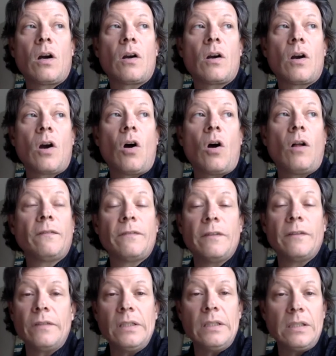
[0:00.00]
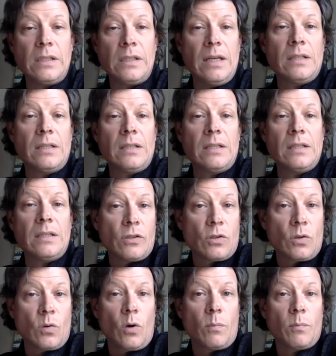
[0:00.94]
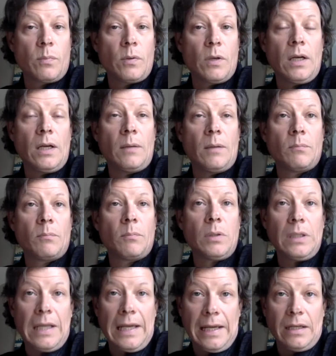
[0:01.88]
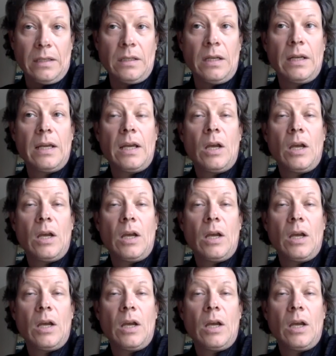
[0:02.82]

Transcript: All 50 states have a SCORP plan,